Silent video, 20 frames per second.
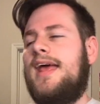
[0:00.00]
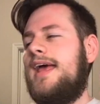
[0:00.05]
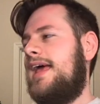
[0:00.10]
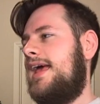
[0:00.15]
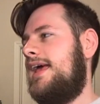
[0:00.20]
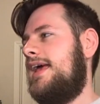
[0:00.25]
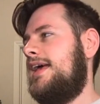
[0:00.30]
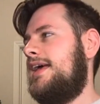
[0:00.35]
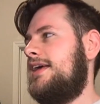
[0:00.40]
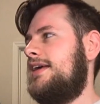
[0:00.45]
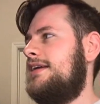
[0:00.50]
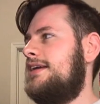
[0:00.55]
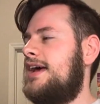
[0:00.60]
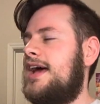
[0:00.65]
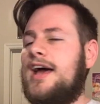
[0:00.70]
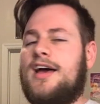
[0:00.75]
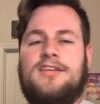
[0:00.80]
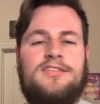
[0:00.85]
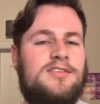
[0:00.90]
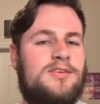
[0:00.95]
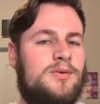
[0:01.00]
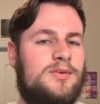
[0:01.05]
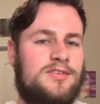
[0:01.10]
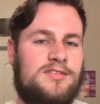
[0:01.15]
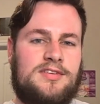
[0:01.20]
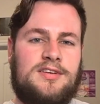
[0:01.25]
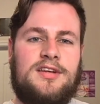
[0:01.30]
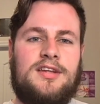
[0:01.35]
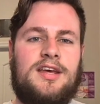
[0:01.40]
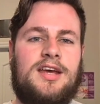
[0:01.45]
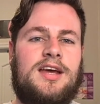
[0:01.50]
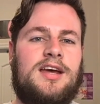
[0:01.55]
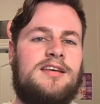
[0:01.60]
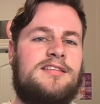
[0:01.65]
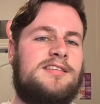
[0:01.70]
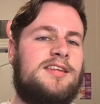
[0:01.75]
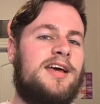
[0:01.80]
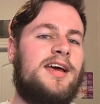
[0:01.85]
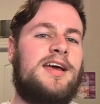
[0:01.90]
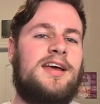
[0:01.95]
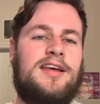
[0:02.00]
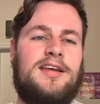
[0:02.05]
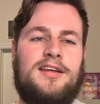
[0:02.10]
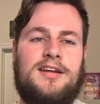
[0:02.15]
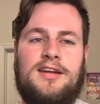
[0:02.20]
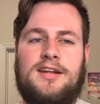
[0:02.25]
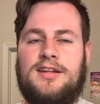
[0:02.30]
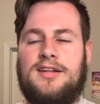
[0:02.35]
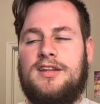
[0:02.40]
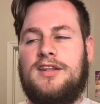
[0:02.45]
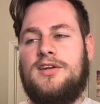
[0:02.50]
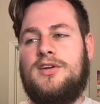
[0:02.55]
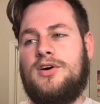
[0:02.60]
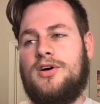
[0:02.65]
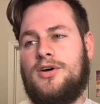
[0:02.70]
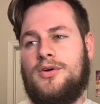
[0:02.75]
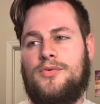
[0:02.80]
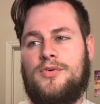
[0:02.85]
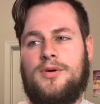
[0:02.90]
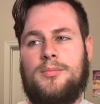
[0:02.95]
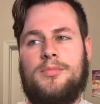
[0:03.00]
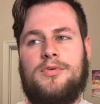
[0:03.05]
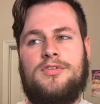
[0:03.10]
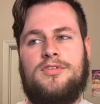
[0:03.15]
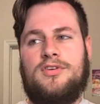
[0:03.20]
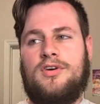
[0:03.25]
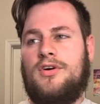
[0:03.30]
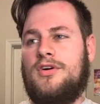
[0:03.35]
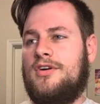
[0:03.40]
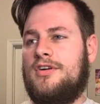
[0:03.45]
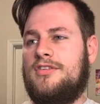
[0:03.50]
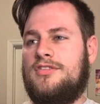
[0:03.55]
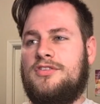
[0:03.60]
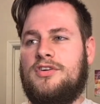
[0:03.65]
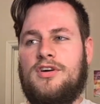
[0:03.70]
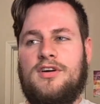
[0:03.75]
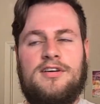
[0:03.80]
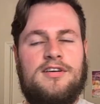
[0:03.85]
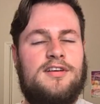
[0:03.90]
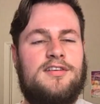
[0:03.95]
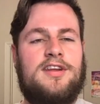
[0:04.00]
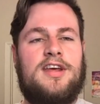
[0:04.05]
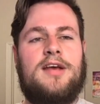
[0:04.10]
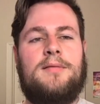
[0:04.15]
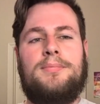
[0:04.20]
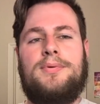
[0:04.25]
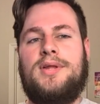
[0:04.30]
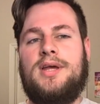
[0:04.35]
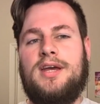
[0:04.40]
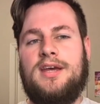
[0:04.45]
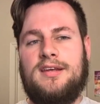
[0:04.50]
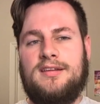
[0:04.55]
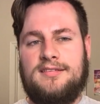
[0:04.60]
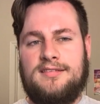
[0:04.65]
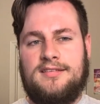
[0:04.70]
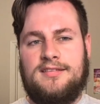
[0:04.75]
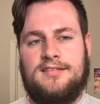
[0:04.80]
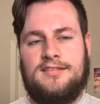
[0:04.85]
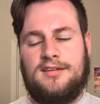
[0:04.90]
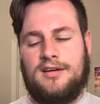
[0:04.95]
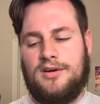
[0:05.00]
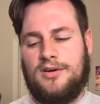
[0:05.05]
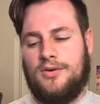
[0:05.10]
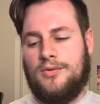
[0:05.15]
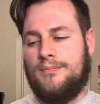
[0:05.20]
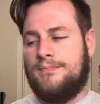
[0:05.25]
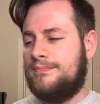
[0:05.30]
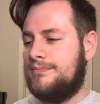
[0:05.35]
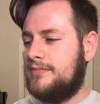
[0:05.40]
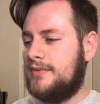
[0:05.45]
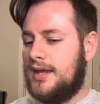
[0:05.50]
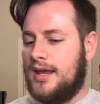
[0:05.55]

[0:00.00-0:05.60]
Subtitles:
And as you can see, like I said, the doll room is already starting to take place, so